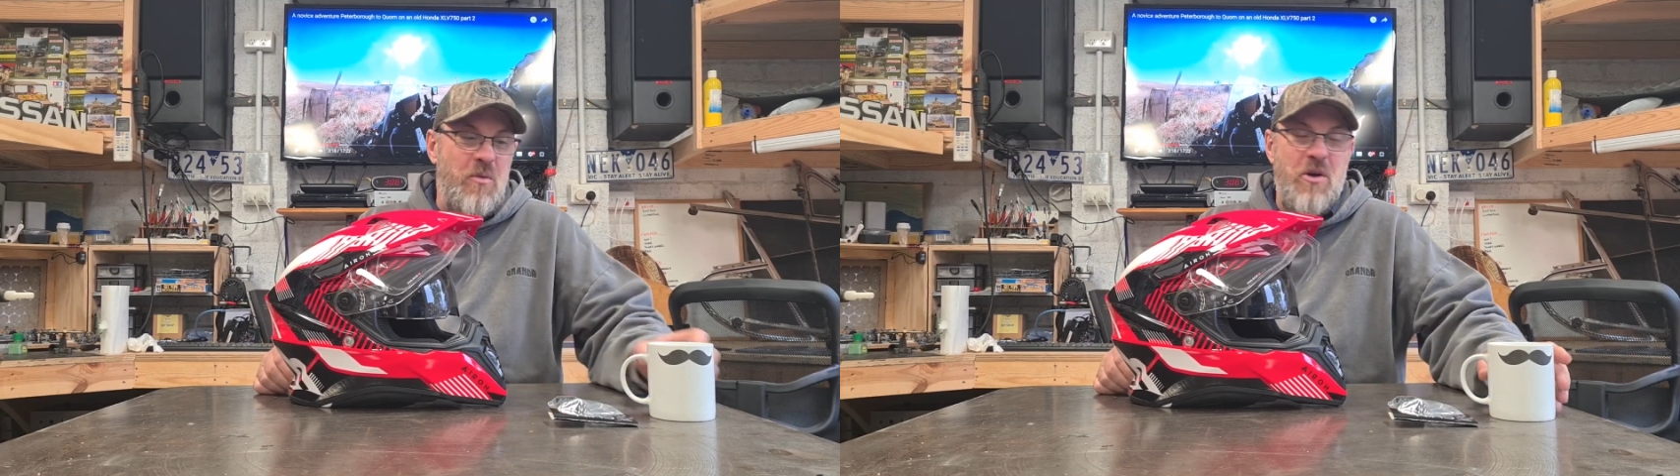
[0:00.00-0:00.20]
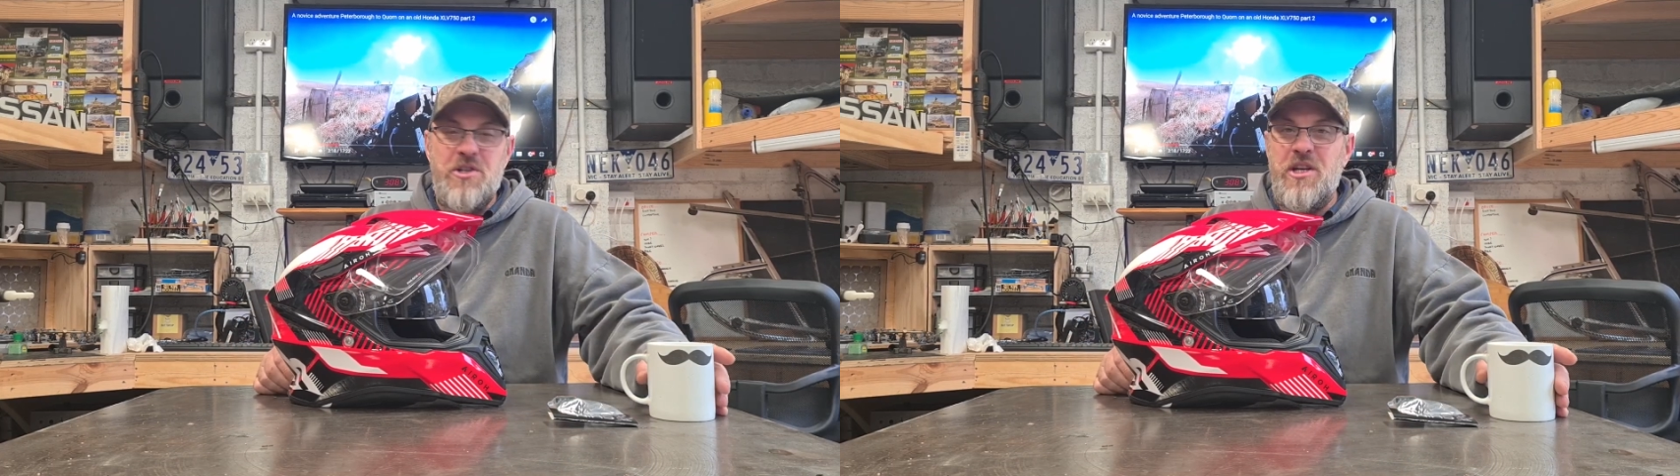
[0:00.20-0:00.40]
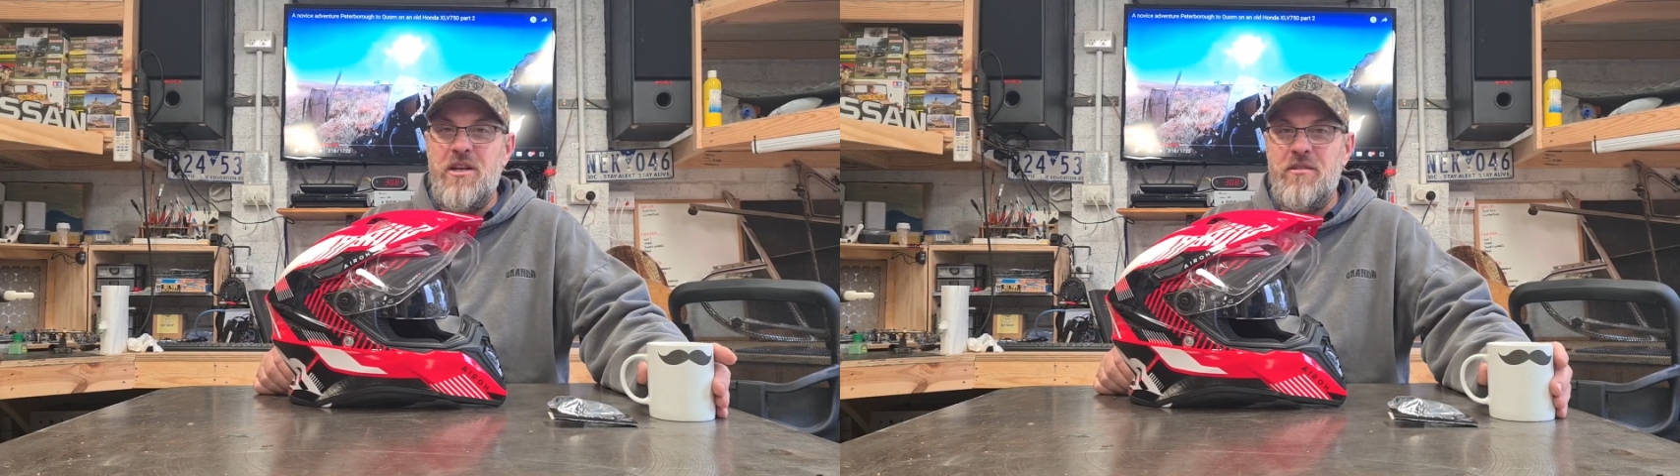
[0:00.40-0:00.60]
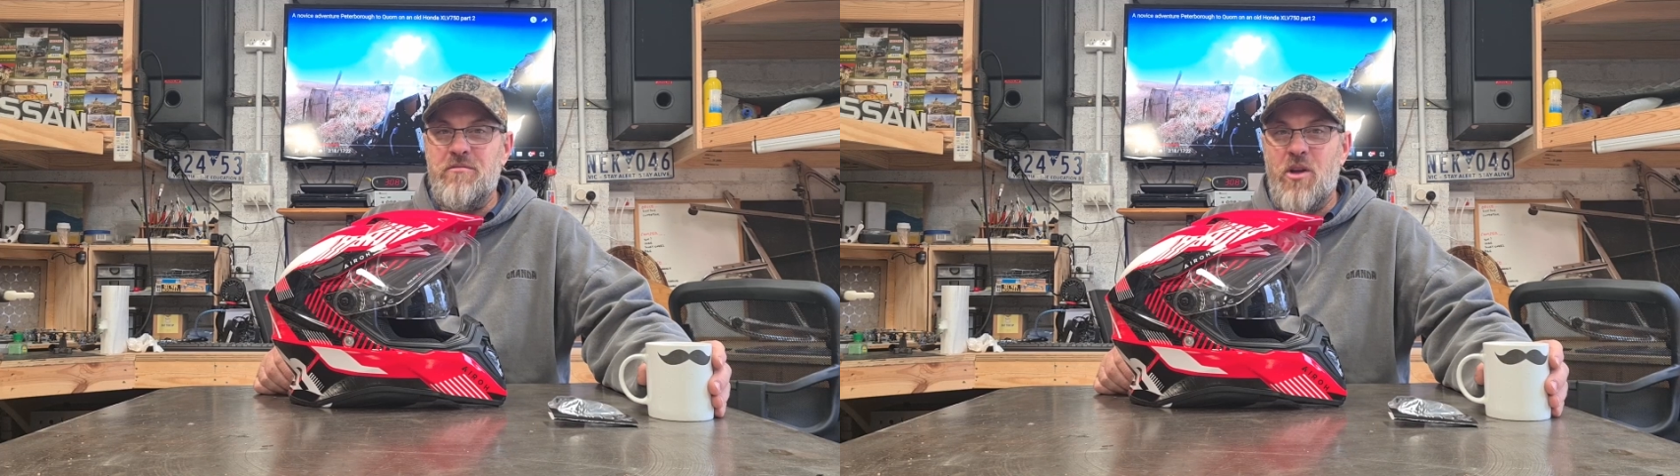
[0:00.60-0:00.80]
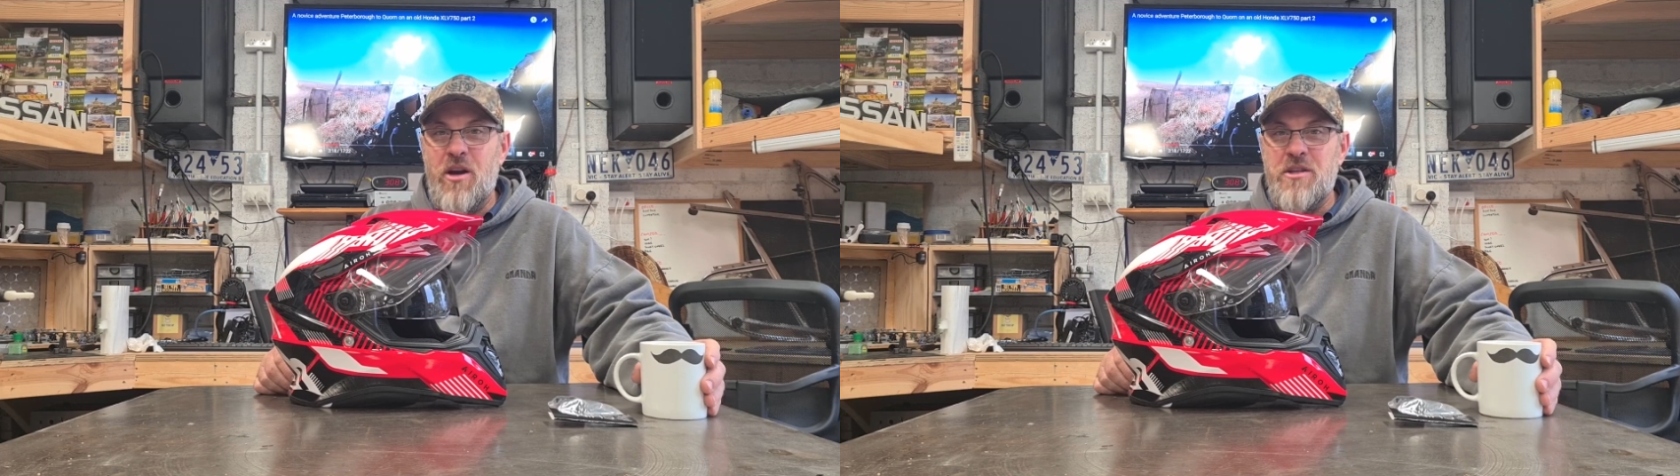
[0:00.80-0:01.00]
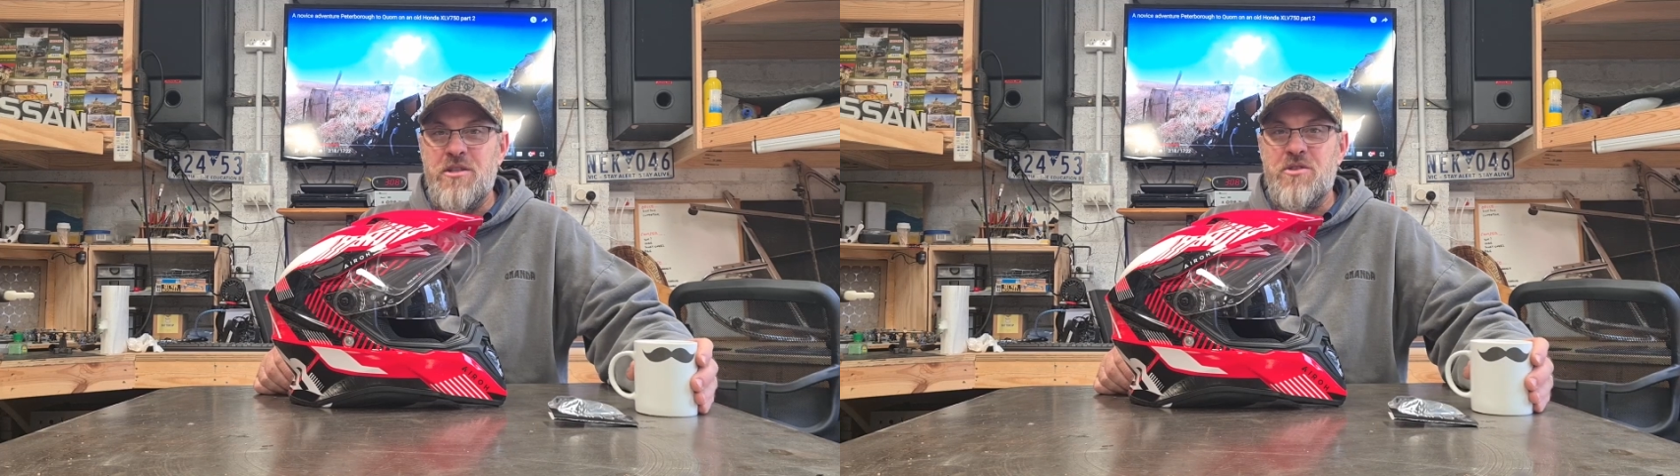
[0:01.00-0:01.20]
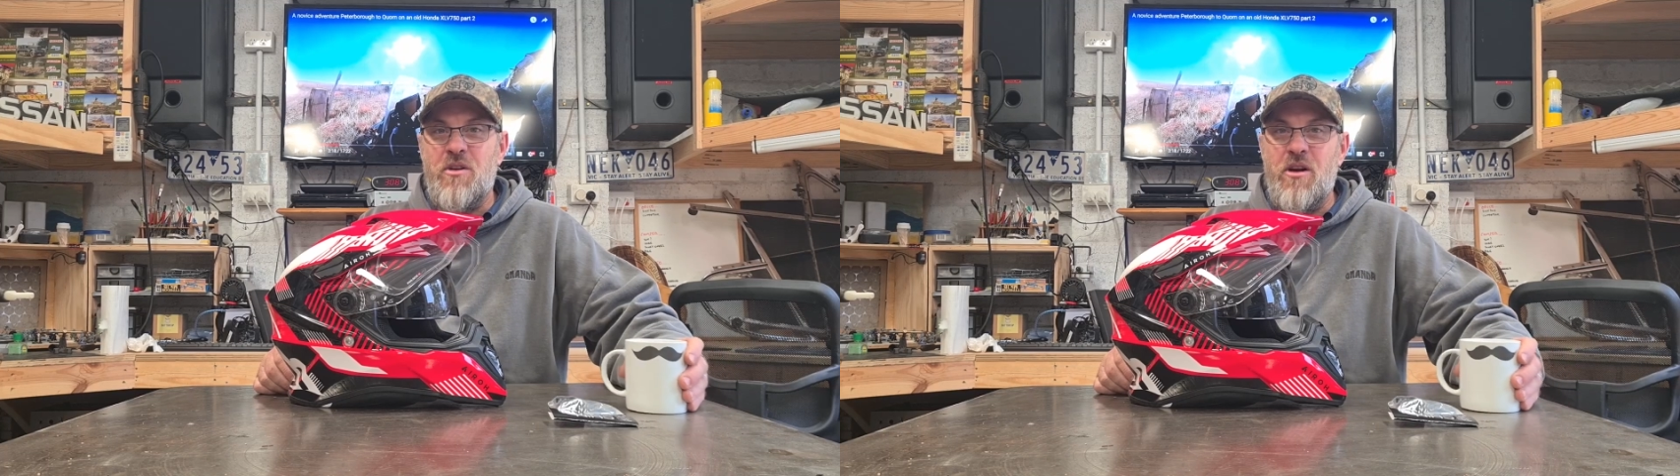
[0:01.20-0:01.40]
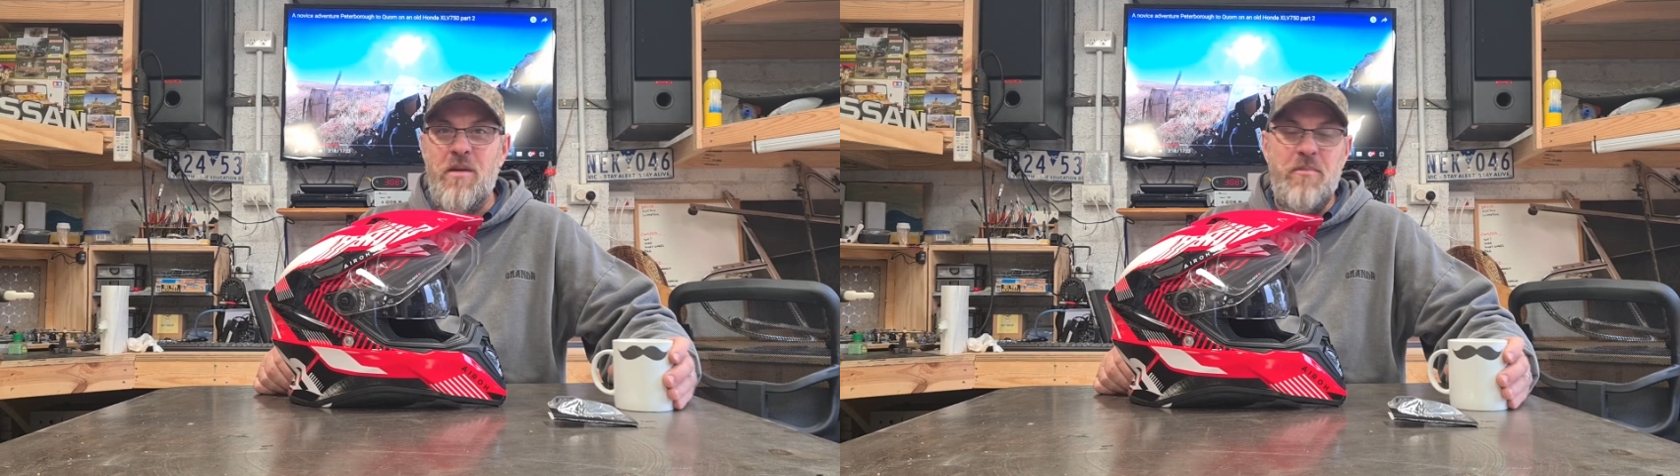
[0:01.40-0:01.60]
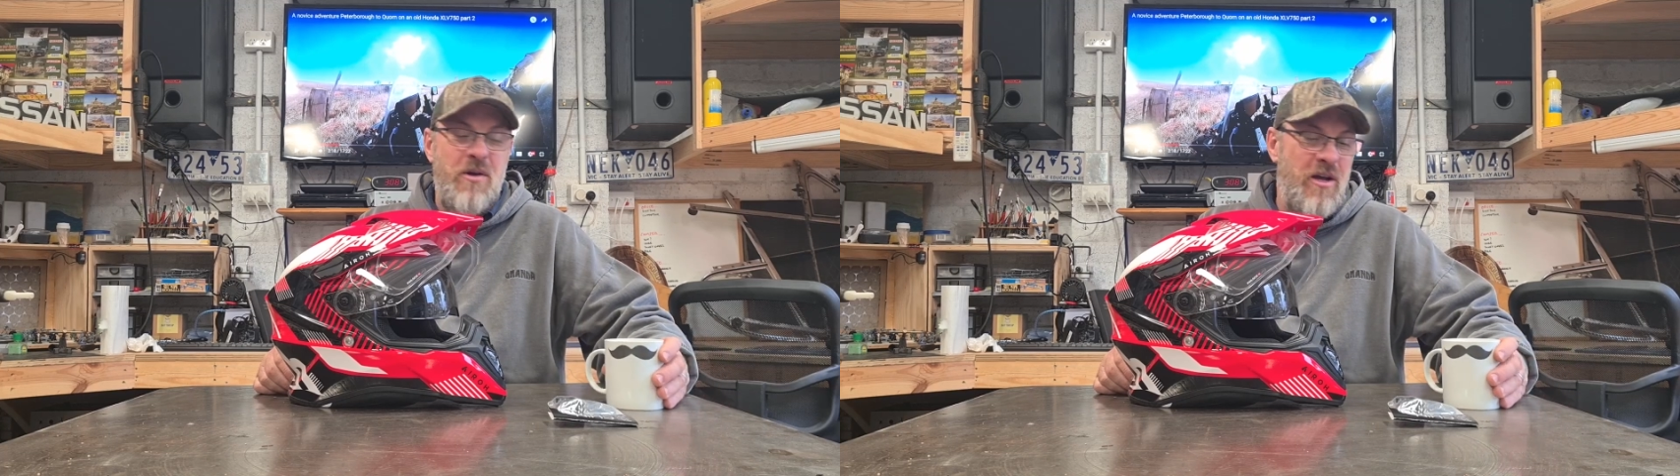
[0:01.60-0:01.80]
watching. Like, subscribe.